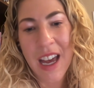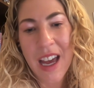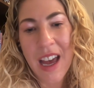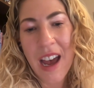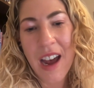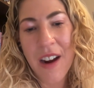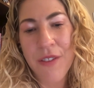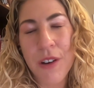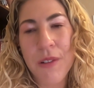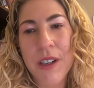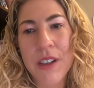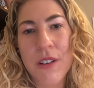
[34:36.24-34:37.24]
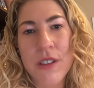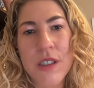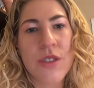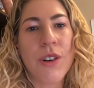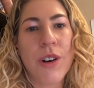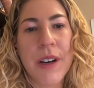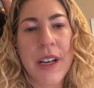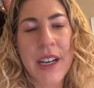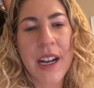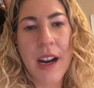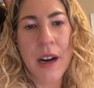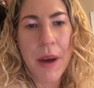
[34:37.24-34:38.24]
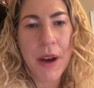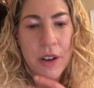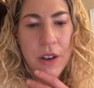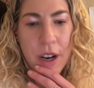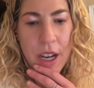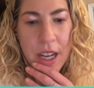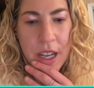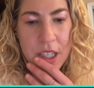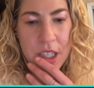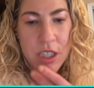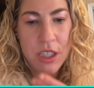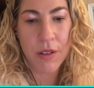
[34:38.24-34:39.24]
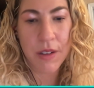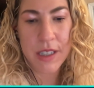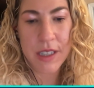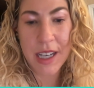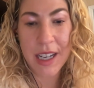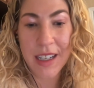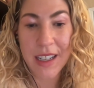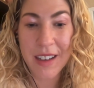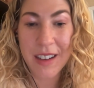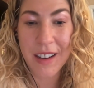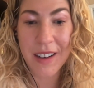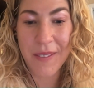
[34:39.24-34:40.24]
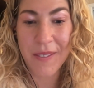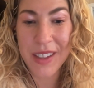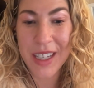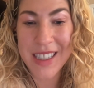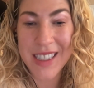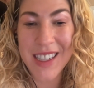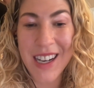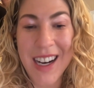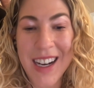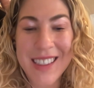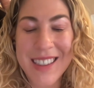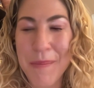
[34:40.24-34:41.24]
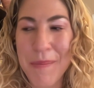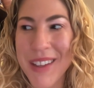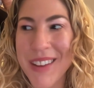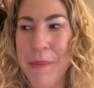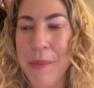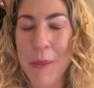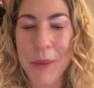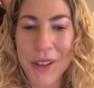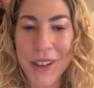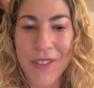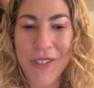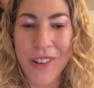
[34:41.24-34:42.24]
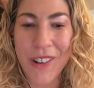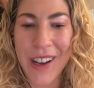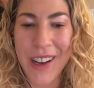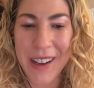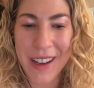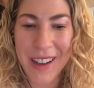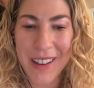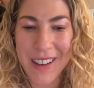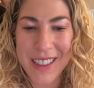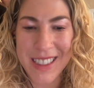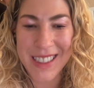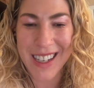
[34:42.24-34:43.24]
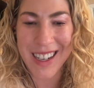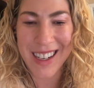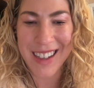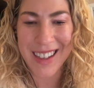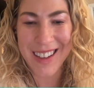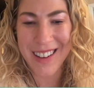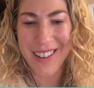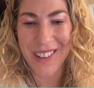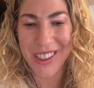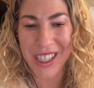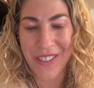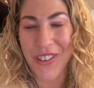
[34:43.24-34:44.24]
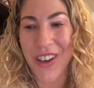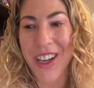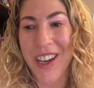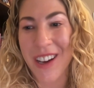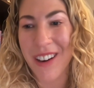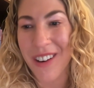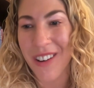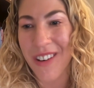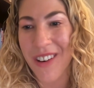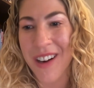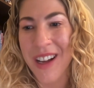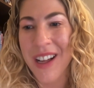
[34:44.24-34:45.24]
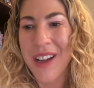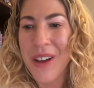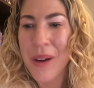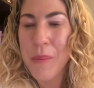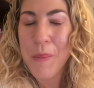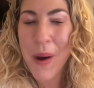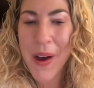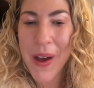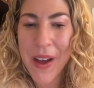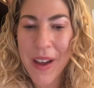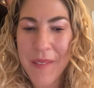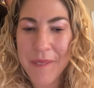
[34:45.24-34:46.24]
everyone goes through it at about your age. So it's like, it's not something that people could avoid, or it's not, only for you, but